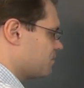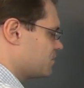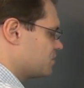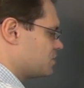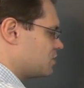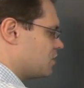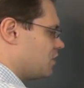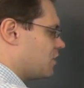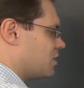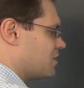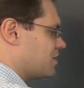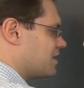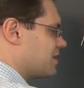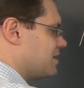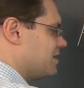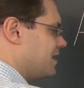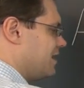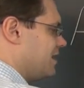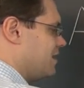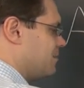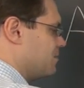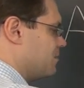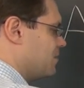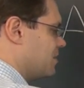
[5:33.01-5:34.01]
So our
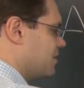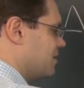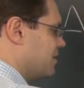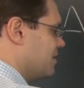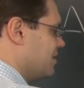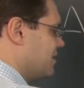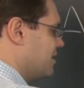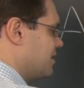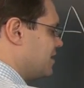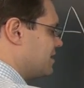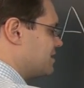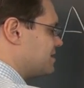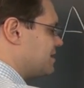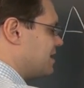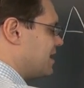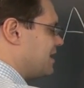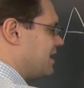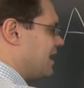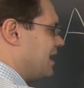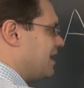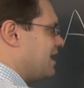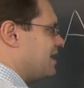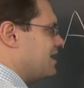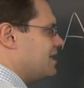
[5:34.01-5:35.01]
claim is
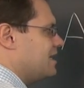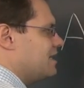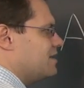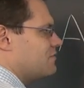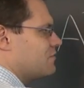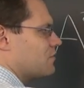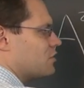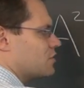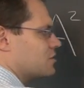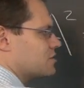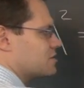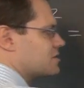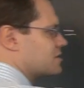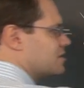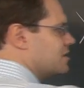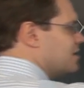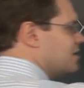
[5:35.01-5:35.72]
that A inverse